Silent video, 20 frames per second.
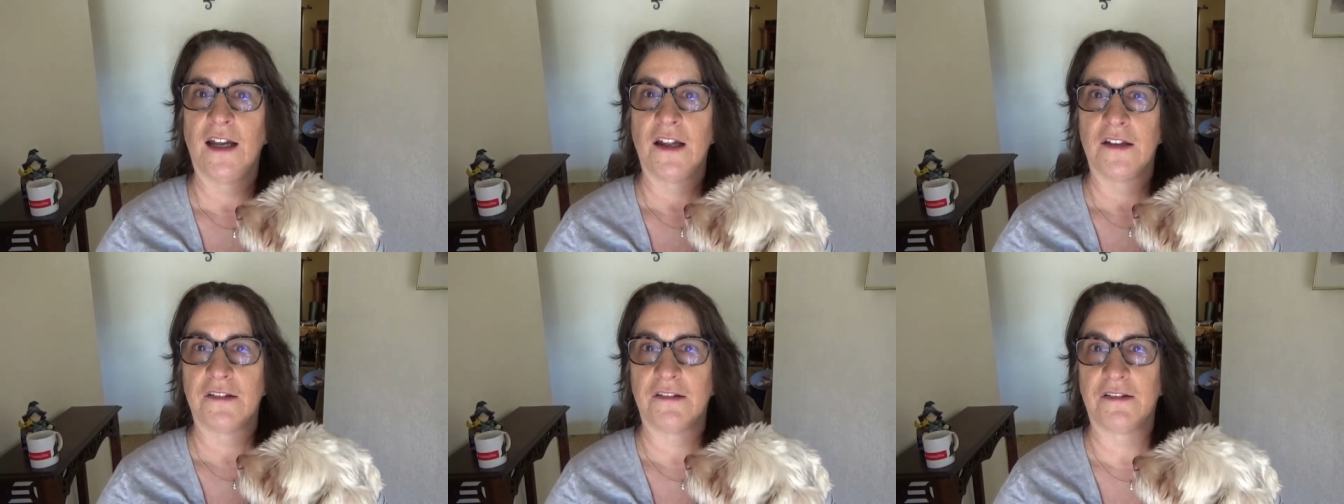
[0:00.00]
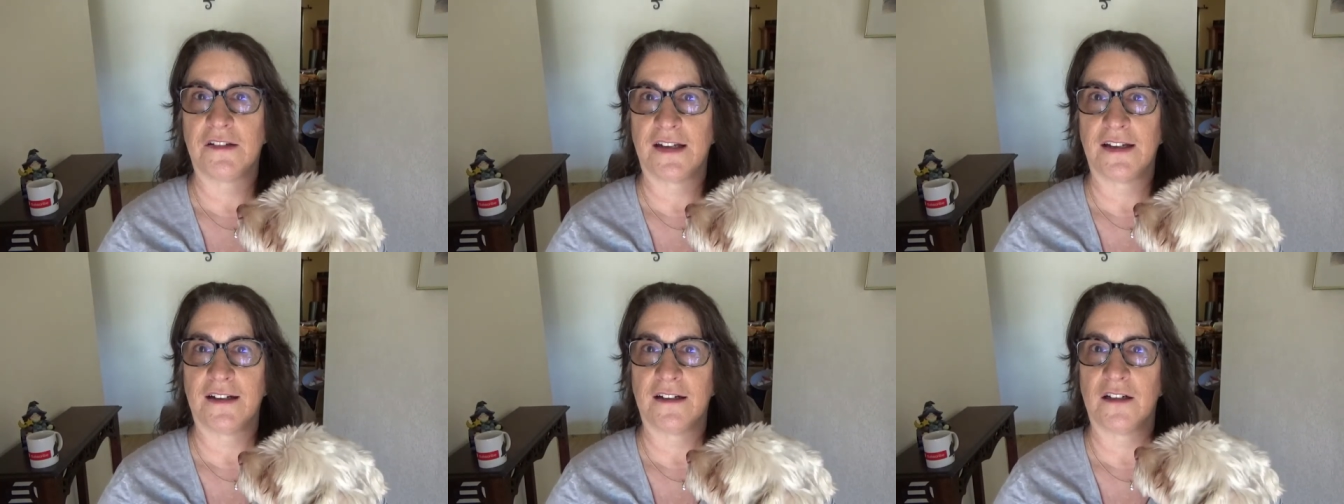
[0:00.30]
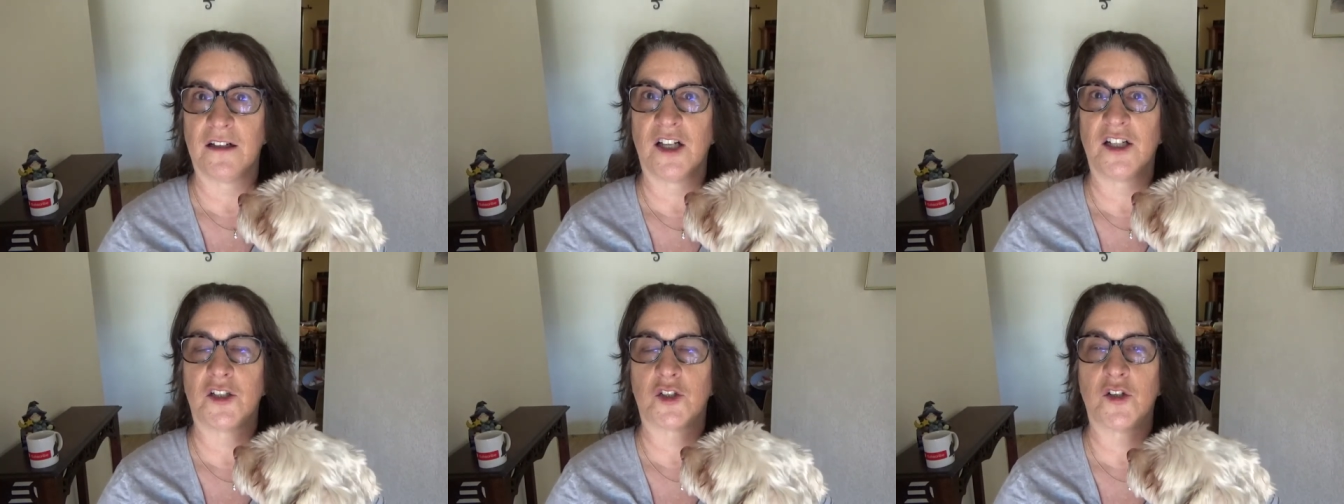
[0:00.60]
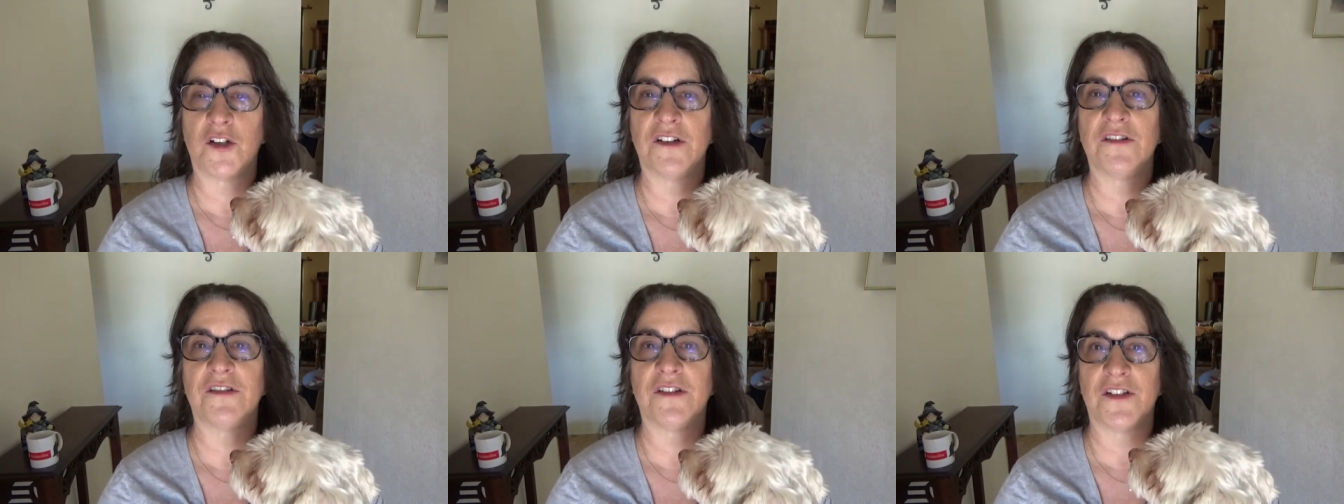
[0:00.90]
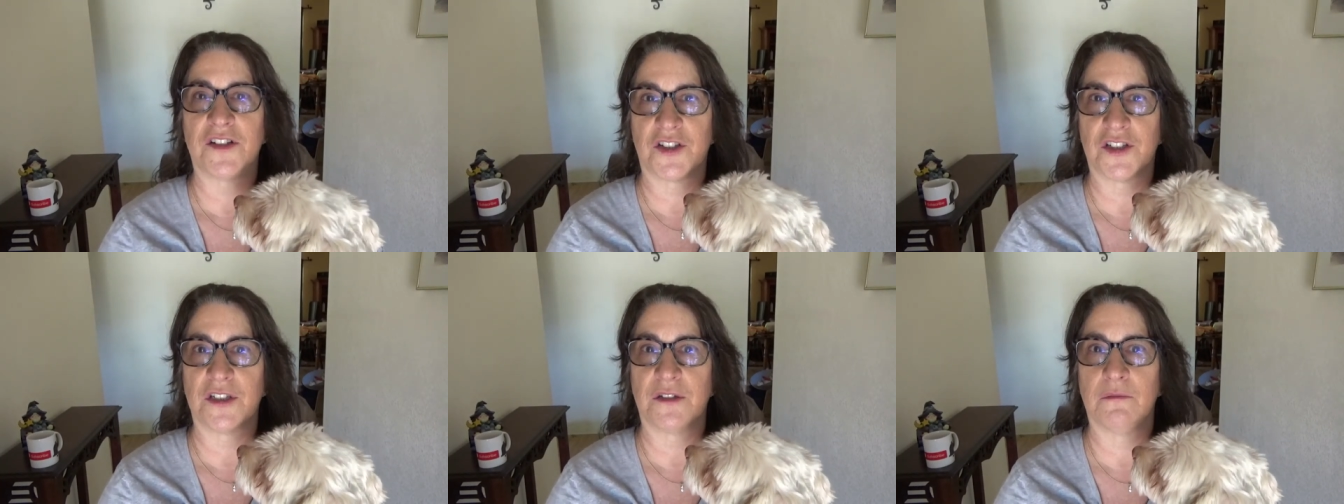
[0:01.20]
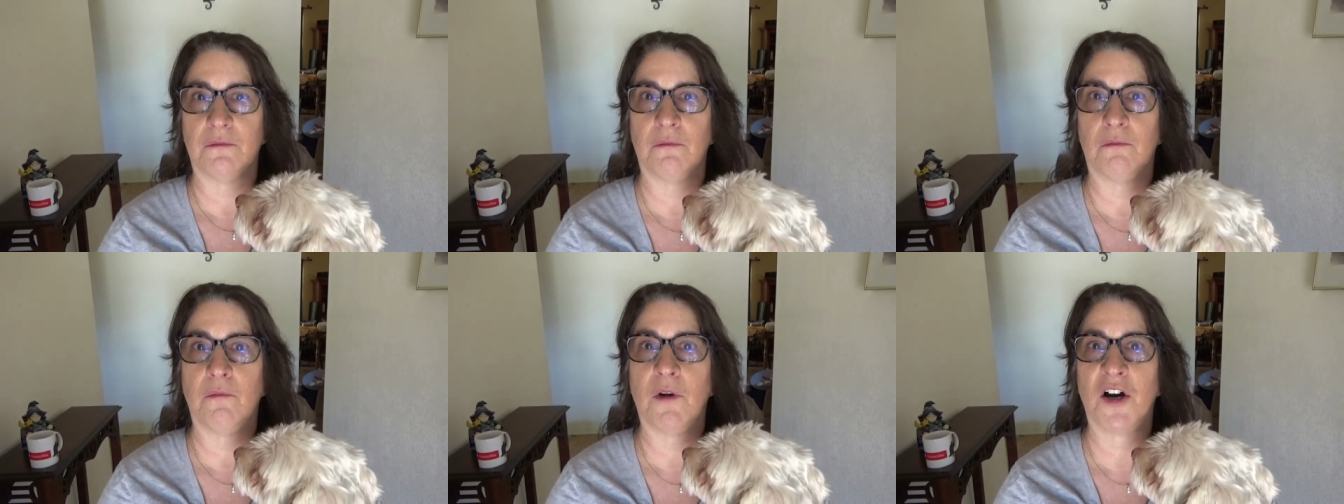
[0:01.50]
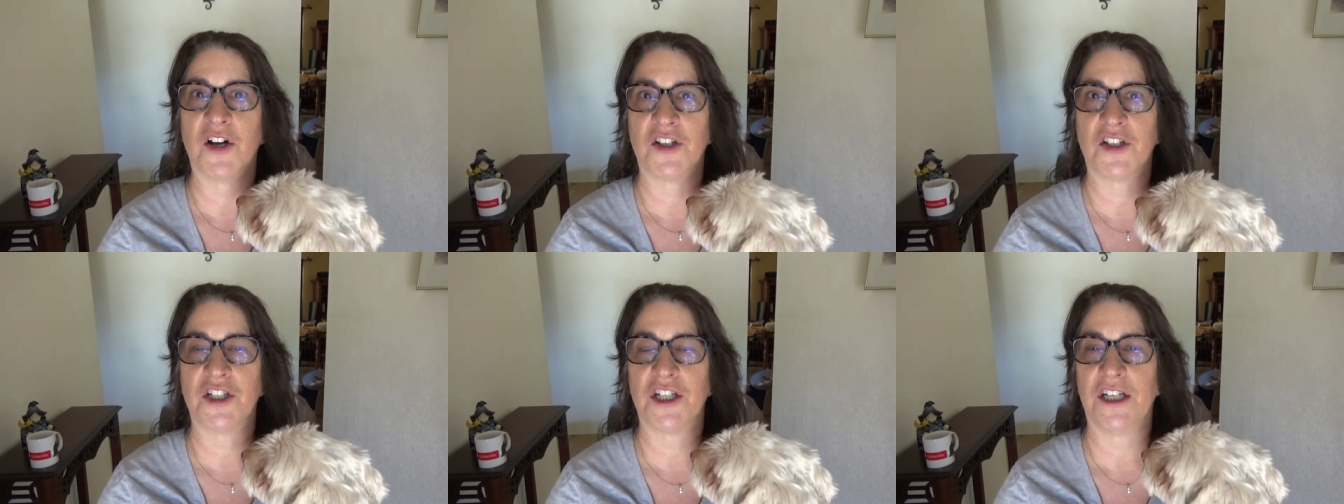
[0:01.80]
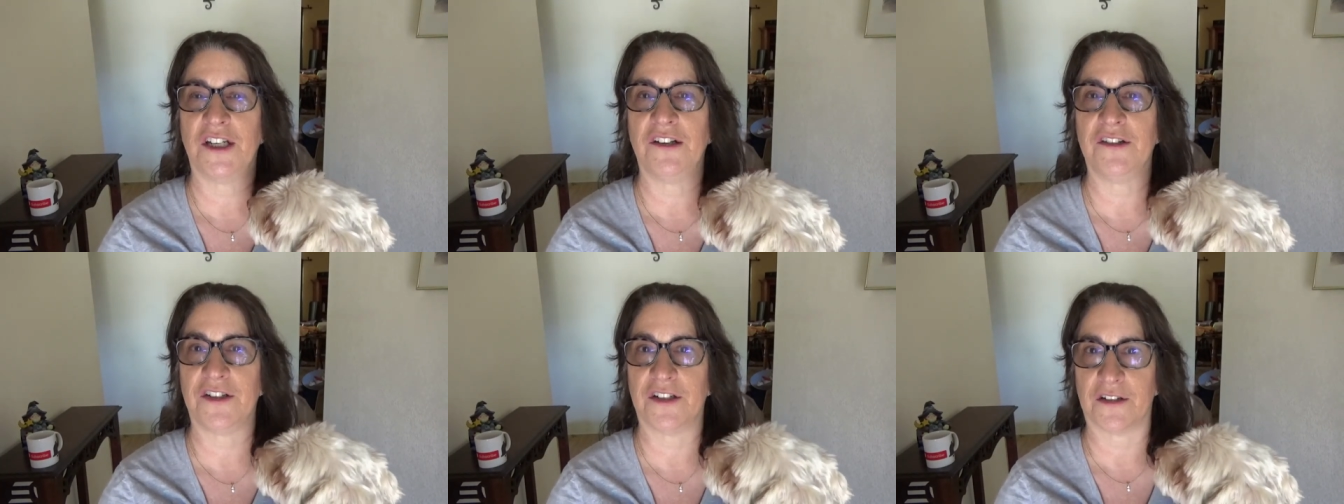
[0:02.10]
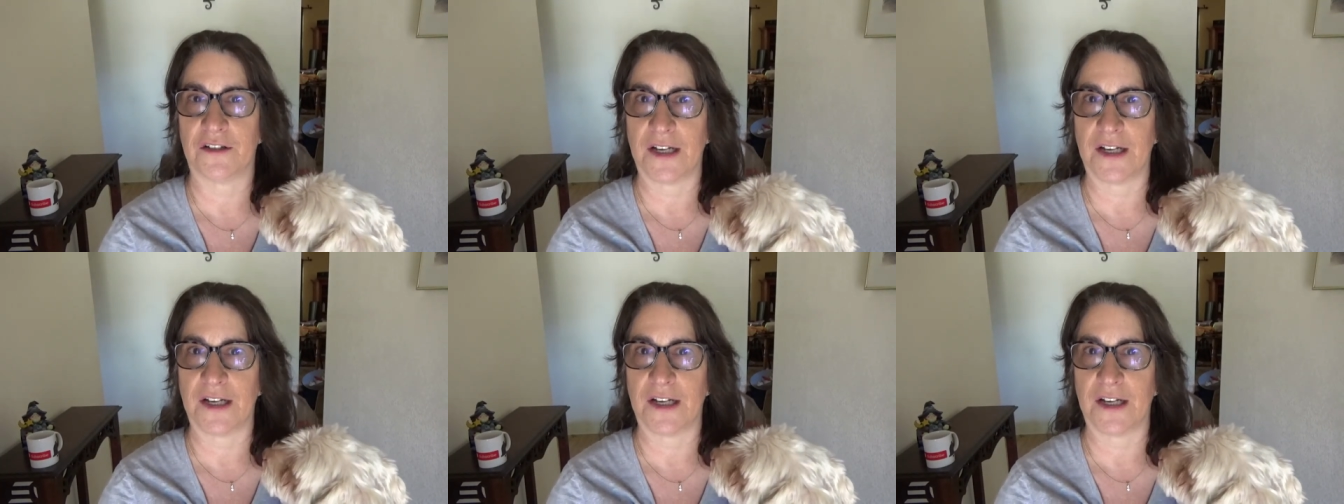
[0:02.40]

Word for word: sale and transition much easier.